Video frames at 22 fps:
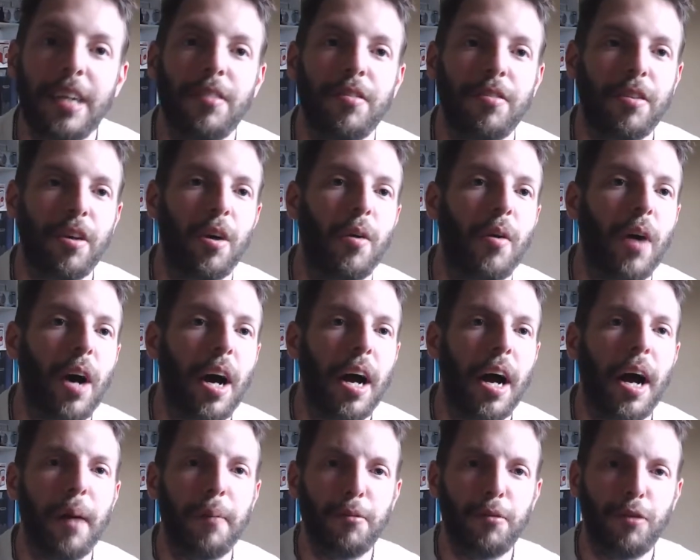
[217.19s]
So
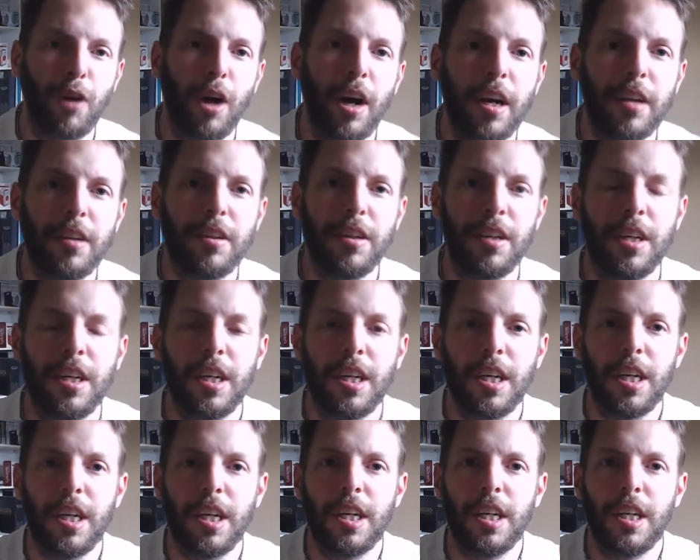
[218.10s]
I'm trying to,
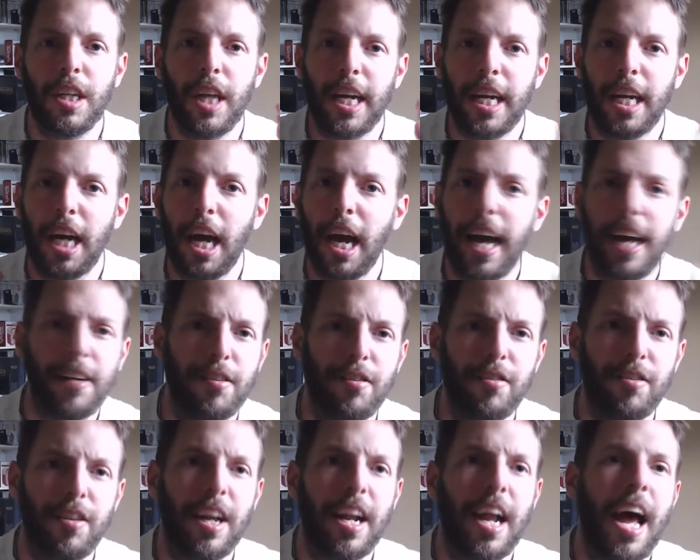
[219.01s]
like, as I
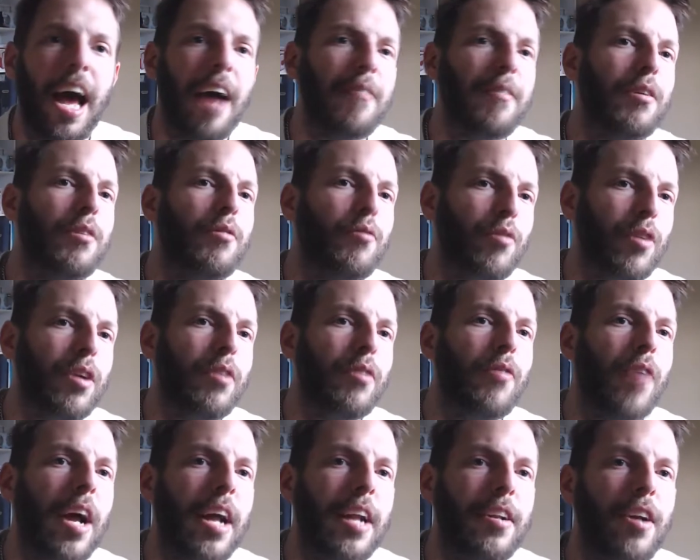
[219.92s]
said, I haven't
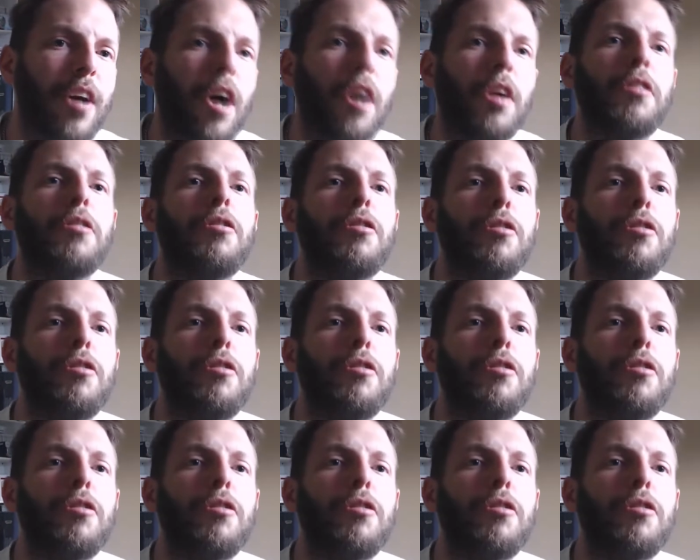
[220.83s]
reread Dr.